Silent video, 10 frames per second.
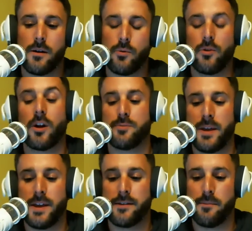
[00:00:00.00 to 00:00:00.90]
we launched
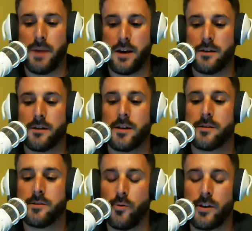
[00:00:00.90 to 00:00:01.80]
into beta
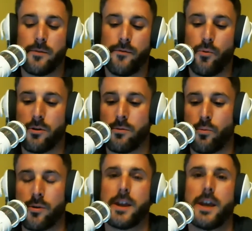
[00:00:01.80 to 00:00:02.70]
2 weeks before
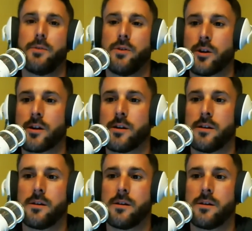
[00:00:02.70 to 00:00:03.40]
WordCamp New York,